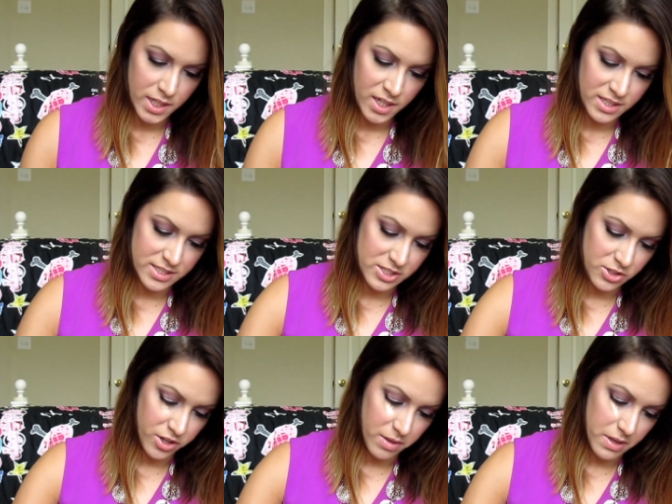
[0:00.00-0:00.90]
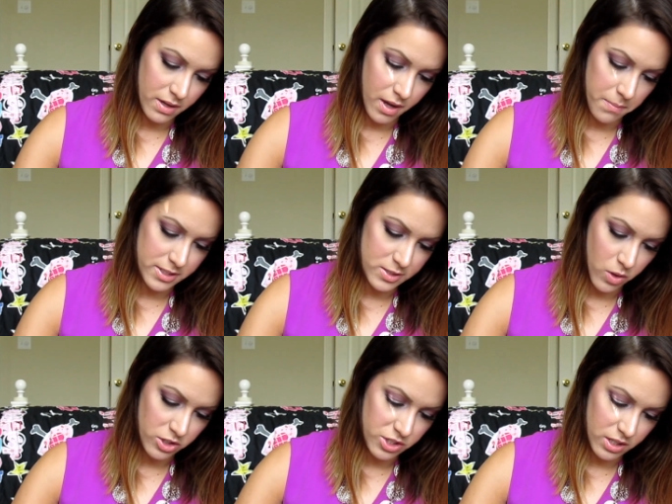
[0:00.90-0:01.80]
This is creamy. I'm gonna
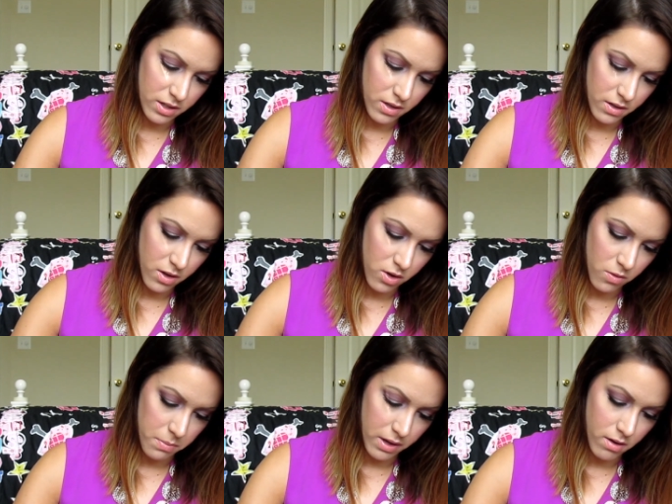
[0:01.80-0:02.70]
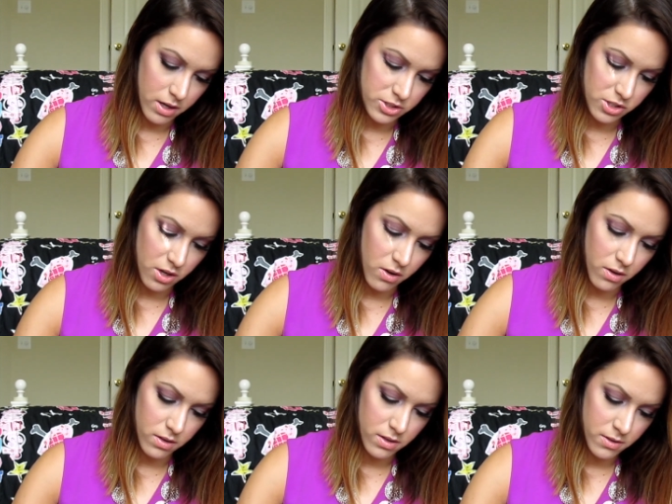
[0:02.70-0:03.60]
swatch it. Oh my gosh, y'all.